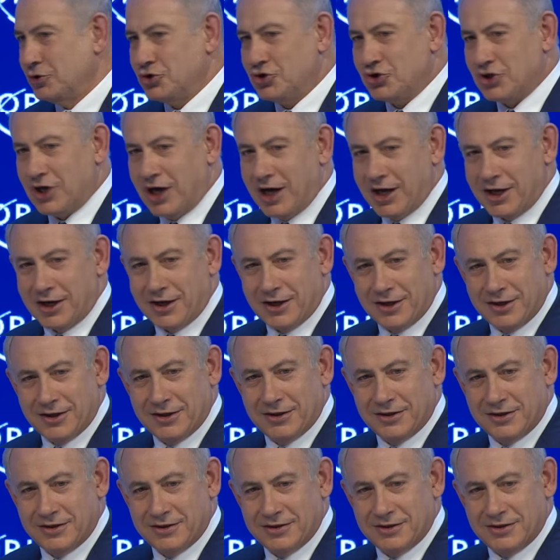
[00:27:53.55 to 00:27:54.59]
China,
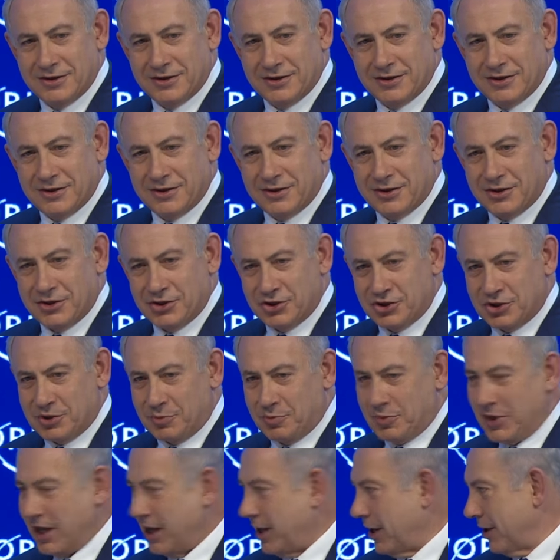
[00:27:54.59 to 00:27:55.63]

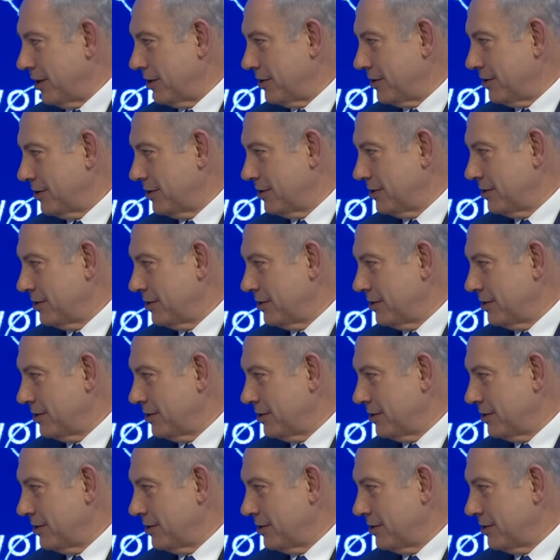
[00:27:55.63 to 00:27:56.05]
Japan,